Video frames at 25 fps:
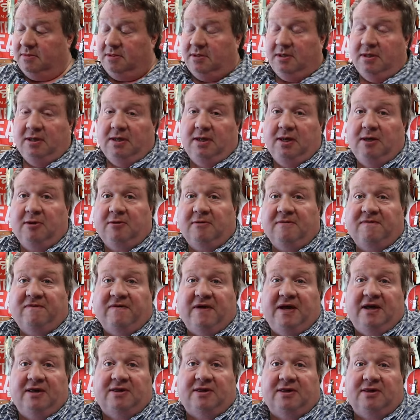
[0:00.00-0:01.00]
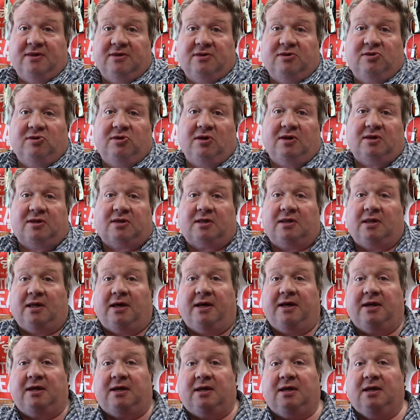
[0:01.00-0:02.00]
interfaces just
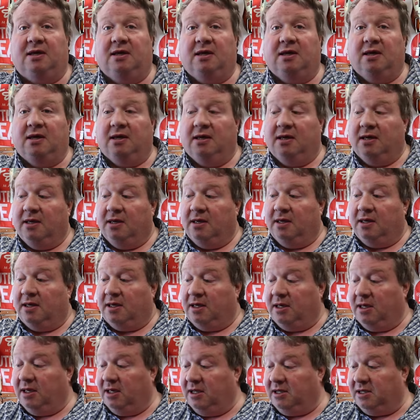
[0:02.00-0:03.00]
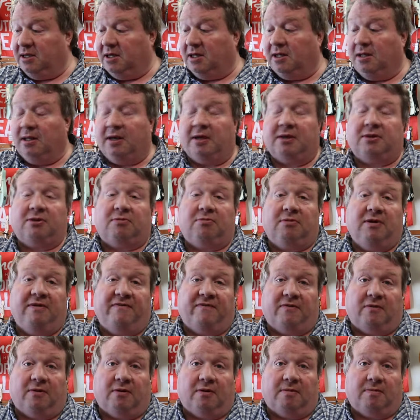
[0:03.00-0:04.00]
like a Deluxe
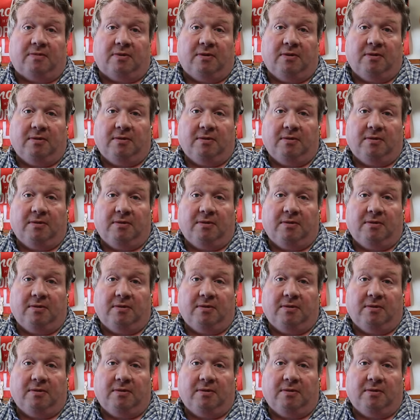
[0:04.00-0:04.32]
Reverb.